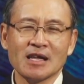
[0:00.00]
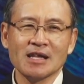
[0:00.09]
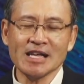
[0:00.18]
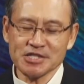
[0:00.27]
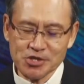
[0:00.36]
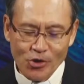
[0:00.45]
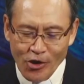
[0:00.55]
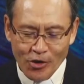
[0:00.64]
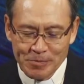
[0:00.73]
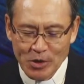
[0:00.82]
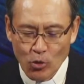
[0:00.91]
Let's
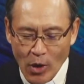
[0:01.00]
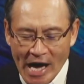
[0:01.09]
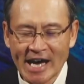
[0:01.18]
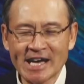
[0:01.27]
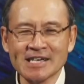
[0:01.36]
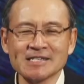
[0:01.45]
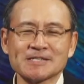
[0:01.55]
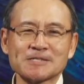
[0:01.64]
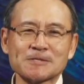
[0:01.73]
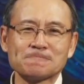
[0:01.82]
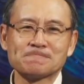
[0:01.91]
all be
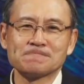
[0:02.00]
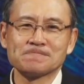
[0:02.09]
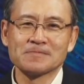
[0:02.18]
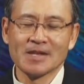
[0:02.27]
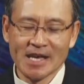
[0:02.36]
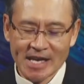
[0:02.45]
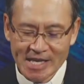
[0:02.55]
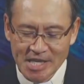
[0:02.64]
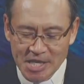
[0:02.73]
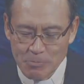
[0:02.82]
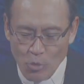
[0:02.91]
wise, keep